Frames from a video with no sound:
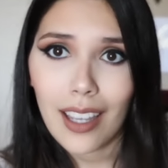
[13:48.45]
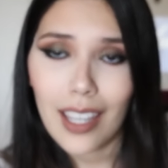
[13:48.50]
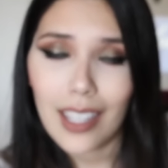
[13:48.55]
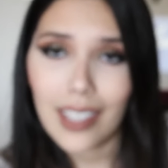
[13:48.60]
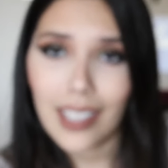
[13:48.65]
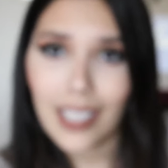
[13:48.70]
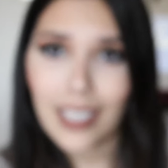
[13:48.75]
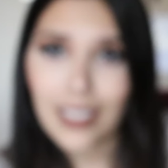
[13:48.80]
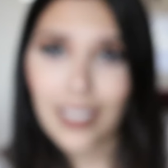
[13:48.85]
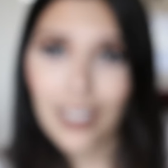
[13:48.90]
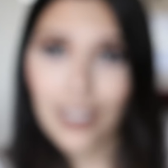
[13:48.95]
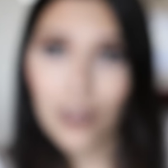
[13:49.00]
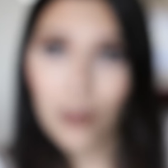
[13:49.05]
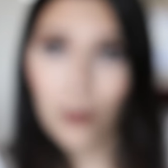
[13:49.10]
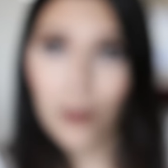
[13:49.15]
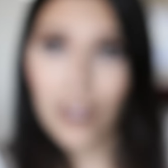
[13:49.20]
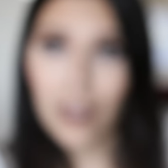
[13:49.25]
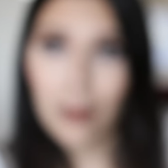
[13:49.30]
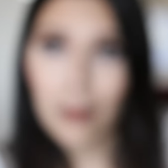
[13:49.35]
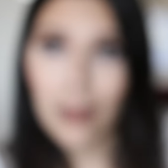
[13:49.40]
I think it's like
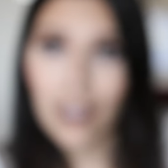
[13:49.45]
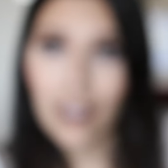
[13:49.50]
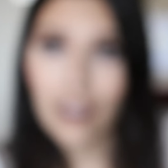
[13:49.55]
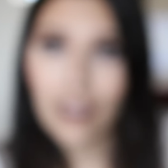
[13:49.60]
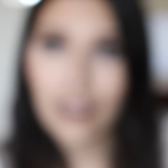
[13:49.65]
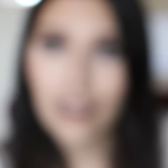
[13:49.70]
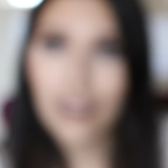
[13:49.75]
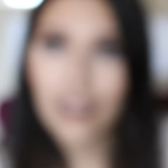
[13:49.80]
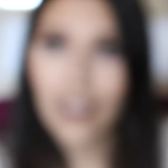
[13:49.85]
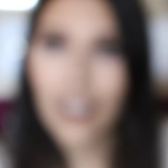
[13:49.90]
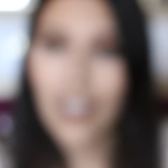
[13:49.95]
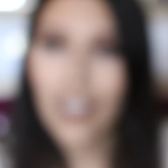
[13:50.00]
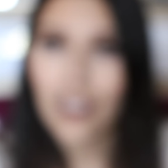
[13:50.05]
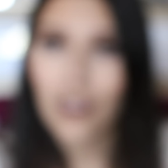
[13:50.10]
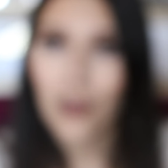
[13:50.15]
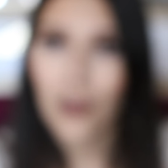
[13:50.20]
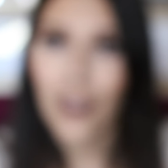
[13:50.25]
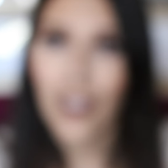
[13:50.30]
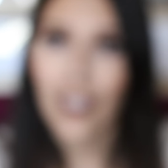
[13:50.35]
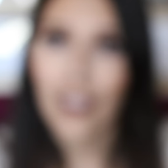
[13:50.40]
20 bucks and
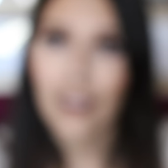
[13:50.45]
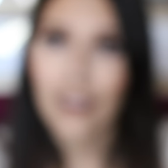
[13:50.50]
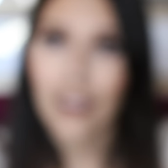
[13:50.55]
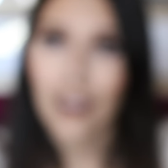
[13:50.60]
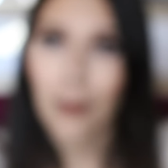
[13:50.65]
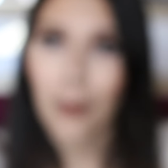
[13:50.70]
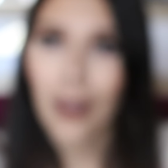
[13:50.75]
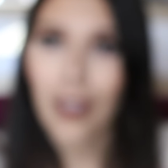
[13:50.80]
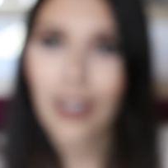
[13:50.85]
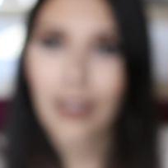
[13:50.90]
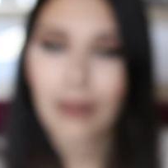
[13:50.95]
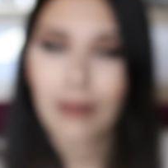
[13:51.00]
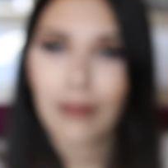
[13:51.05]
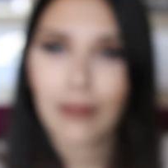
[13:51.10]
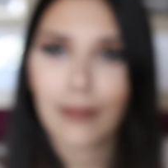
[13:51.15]
you can't see me.